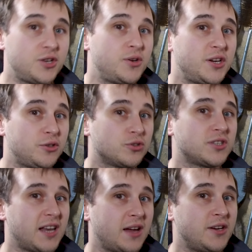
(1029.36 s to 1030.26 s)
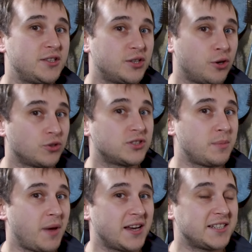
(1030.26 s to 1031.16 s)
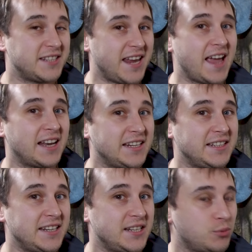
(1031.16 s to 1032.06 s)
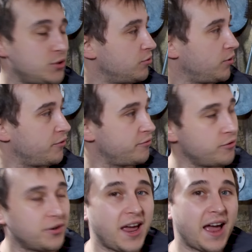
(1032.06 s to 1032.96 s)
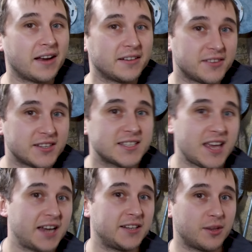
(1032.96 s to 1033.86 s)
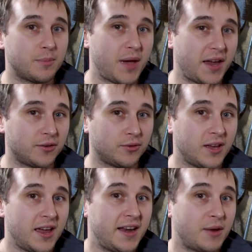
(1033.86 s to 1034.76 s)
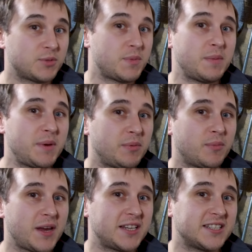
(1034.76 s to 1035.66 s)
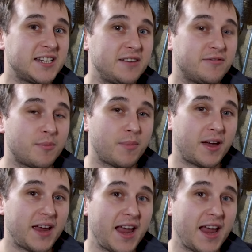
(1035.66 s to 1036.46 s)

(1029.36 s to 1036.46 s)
unit does allow you to customize the LEDs which are on the front and the side of the panel. Now, as many people may see from my